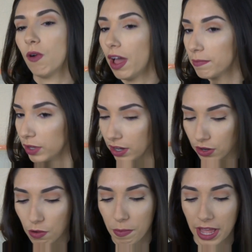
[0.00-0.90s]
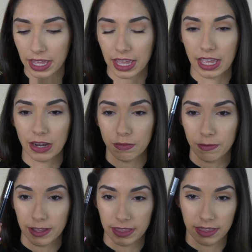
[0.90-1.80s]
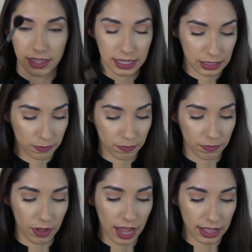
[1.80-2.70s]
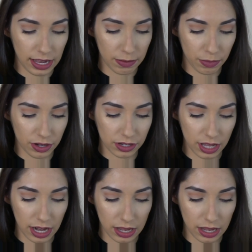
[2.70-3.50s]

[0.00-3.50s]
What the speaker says: I'm going to go back in with this highlighting brush that I